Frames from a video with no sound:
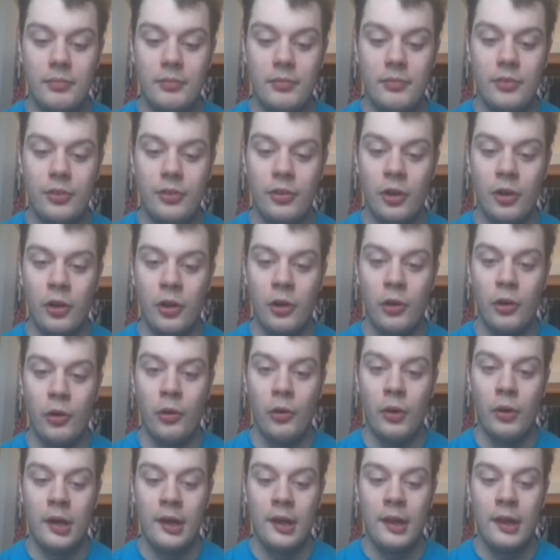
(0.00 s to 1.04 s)

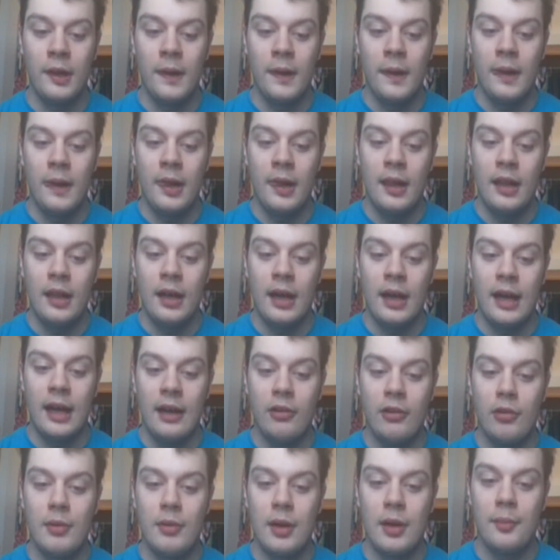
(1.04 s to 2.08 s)
So
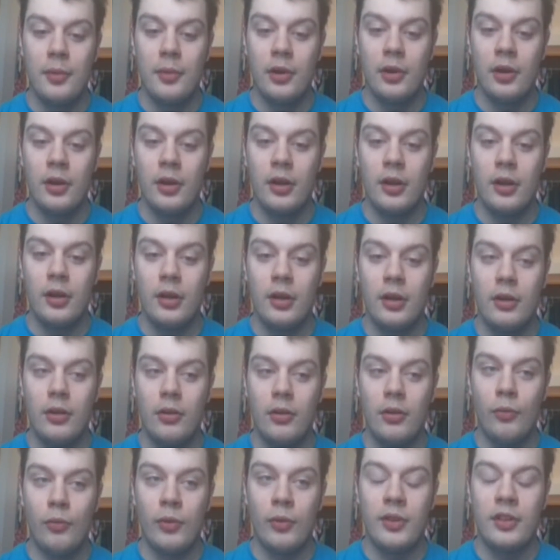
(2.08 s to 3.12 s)
I remember
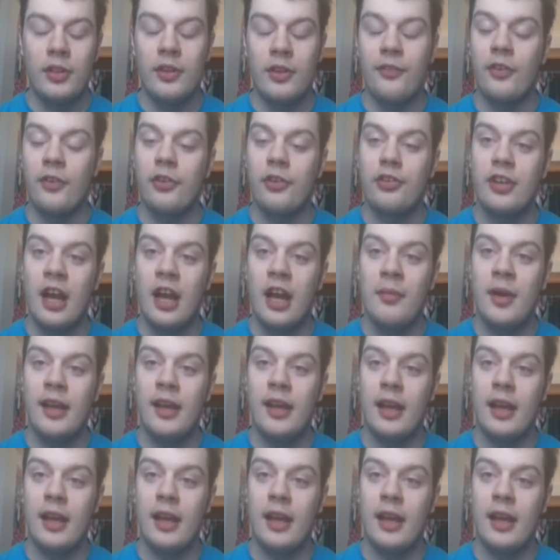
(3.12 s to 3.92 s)
when the first time I